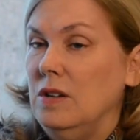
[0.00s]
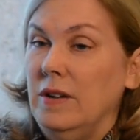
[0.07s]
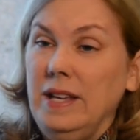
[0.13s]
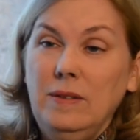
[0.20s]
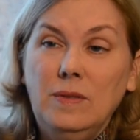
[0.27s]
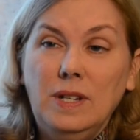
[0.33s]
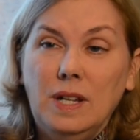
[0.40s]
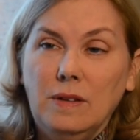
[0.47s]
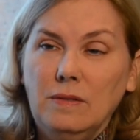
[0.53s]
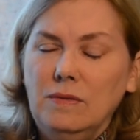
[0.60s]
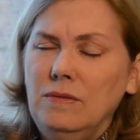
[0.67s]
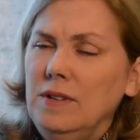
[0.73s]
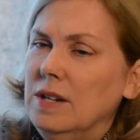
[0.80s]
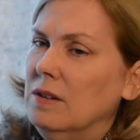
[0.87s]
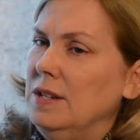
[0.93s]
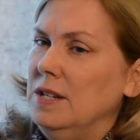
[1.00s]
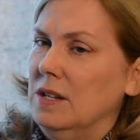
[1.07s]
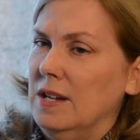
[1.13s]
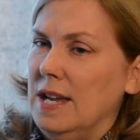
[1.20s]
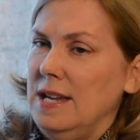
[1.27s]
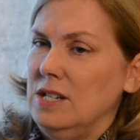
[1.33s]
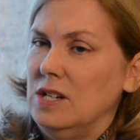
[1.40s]
even at a very
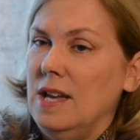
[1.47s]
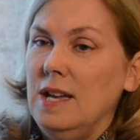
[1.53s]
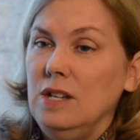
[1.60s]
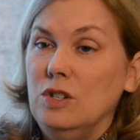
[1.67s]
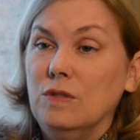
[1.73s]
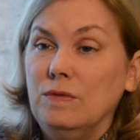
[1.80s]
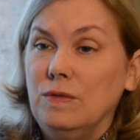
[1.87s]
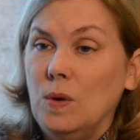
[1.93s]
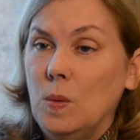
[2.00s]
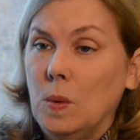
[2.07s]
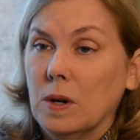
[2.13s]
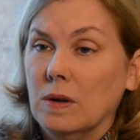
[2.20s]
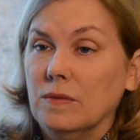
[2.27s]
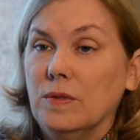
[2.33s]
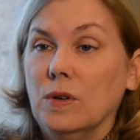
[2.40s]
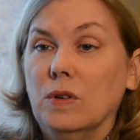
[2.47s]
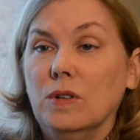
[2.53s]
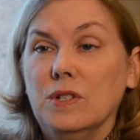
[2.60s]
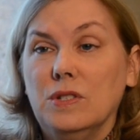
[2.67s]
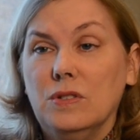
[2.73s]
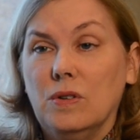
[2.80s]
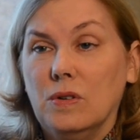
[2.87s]
young age 4, for her
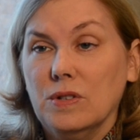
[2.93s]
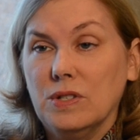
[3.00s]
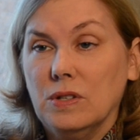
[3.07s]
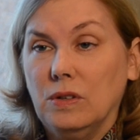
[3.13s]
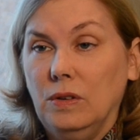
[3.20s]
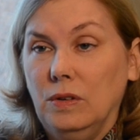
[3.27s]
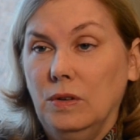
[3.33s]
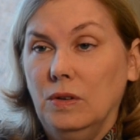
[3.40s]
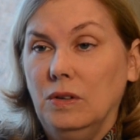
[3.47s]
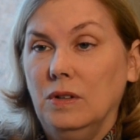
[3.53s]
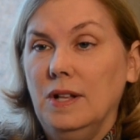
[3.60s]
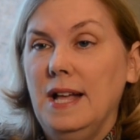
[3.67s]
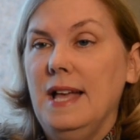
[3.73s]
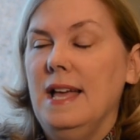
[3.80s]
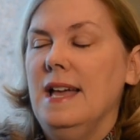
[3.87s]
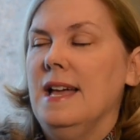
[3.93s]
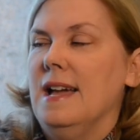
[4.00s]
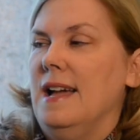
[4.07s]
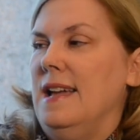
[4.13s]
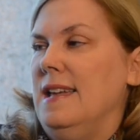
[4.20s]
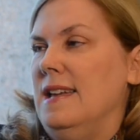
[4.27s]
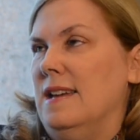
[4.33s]
to start school.
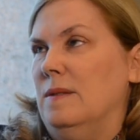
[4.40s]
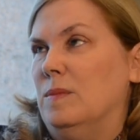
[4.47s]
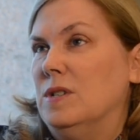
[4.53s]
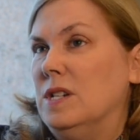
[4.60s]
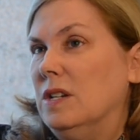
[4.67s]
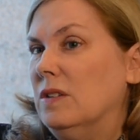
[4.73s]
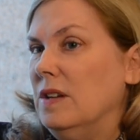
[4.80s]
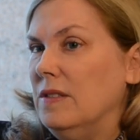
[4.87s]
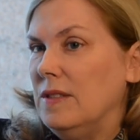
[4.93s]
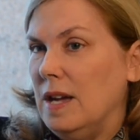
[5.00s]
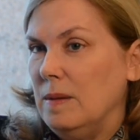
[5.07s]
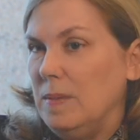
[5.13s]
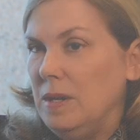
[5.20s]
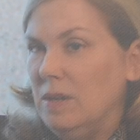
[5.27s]
And particularly at that